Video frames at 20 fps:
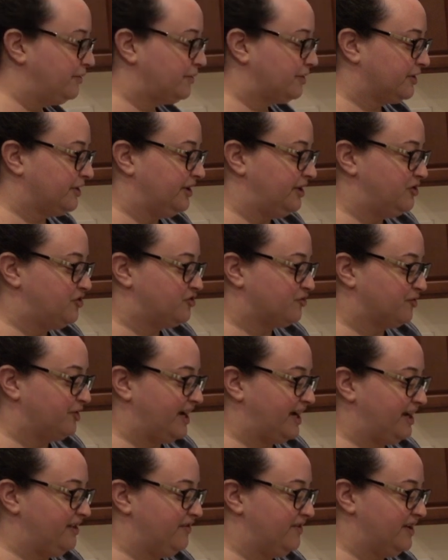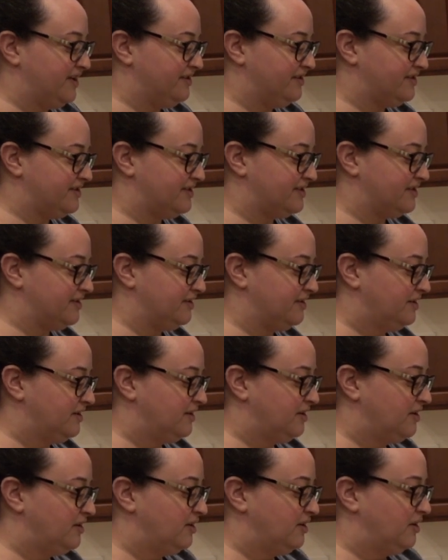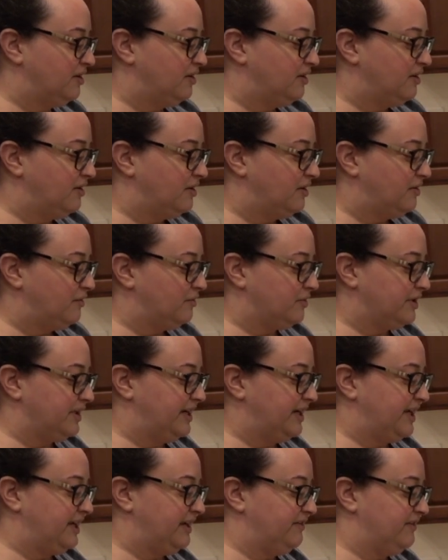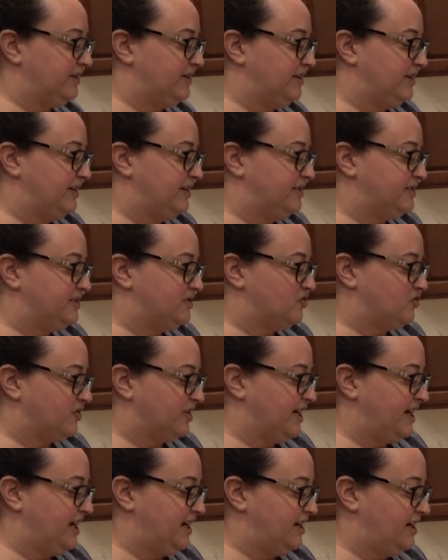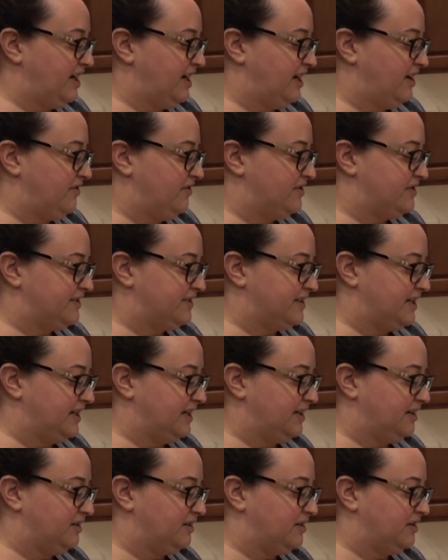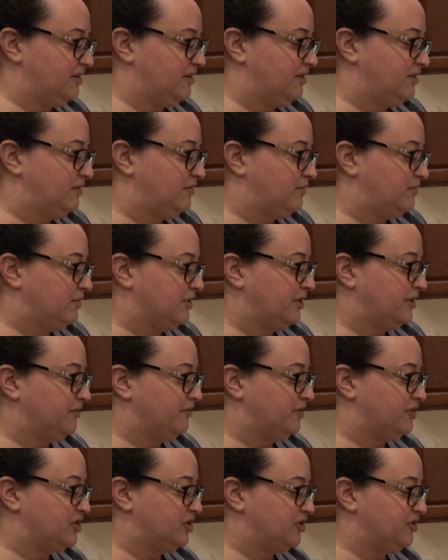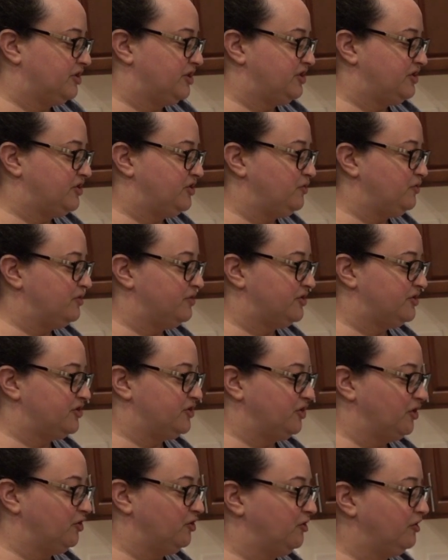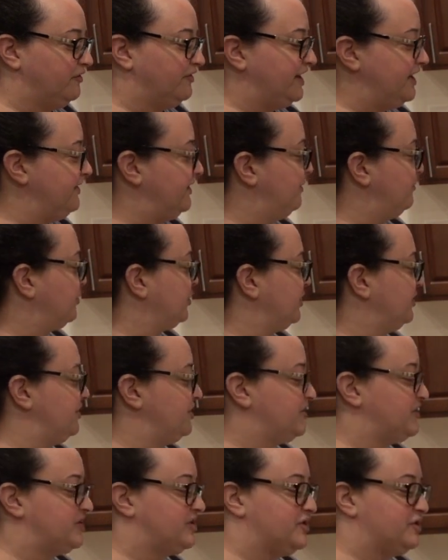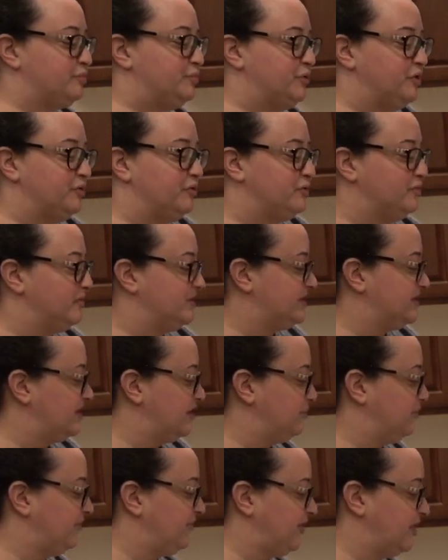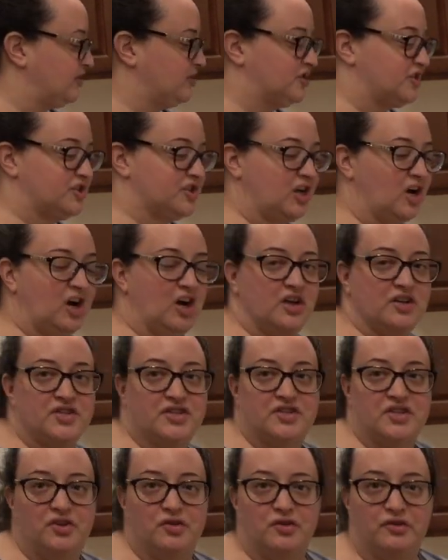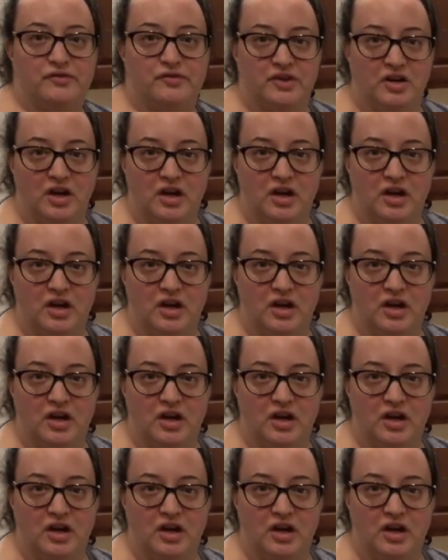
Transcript: We're going to drain this. We're going to give it a nice drain in the sink. We're going to return it to the stove, and then we're going to spoon some of our sauce over